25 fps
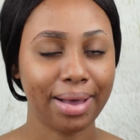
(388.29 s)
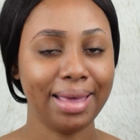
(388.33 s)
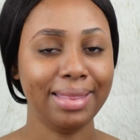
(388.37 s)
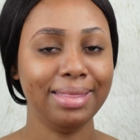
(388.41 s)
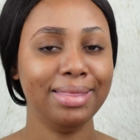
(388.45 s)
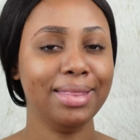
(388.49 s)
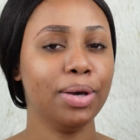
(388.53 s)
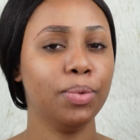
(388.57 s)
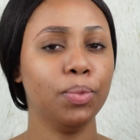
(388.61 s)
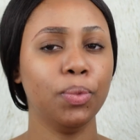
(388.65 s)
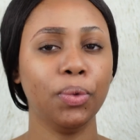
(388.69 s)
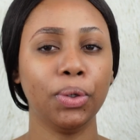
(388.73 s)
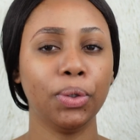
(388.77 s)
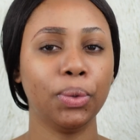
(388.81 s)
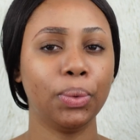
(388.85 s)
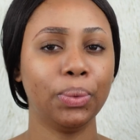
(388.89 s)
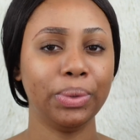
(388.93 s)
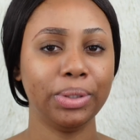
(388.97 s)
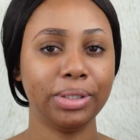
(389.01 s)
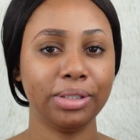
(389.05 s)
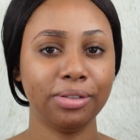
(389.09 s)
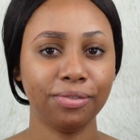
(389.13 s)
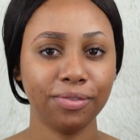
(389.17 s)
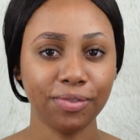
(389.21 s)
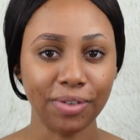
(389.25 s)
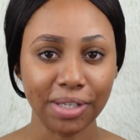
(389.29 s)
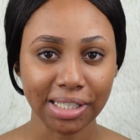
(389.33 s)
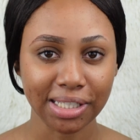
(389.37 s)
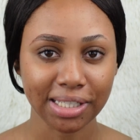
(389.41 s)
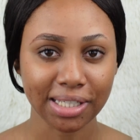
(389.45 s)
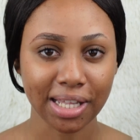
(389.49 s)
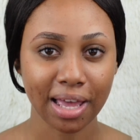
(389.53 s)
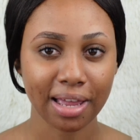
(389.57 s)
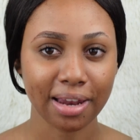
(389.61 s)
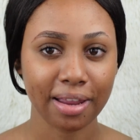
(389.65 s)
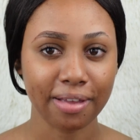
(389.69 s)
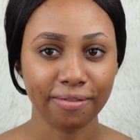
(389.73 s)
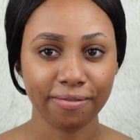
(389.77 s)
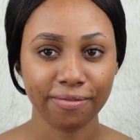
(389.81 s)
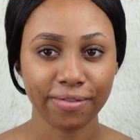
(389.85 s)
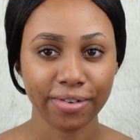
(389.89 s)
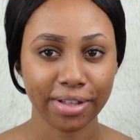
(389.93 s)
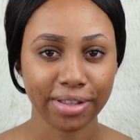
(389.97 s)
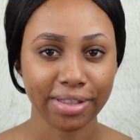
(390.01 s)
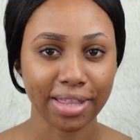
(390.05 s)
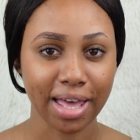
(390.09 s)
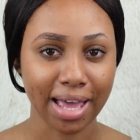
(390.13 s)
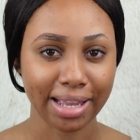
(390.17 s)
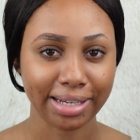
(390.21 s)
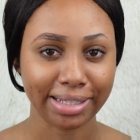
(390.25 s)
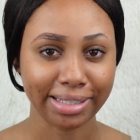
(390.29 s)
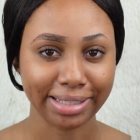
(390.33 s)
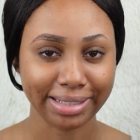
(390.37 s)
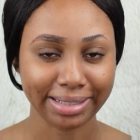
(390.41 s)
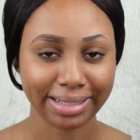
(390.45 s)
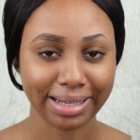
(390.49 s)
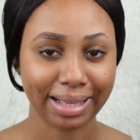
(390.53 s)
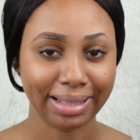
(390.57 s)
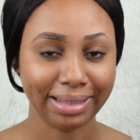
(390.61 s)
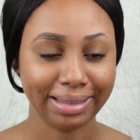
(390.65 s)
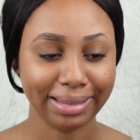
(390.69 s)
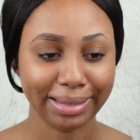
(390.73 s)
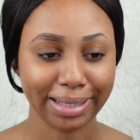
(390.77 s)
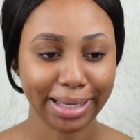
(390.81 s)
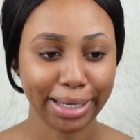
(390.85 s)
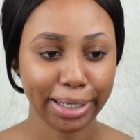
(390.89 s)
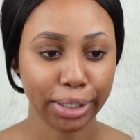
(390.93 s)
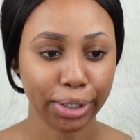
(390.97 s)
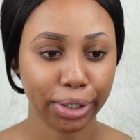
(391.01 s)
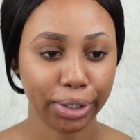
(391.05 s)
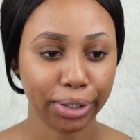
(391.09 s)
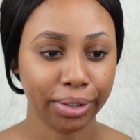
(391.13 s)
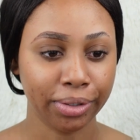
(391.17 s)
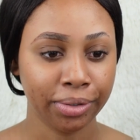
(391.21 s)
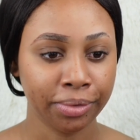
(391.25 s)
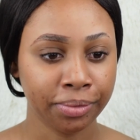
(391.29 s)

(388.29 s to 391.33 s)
and then we're going to fix that and fill that in later.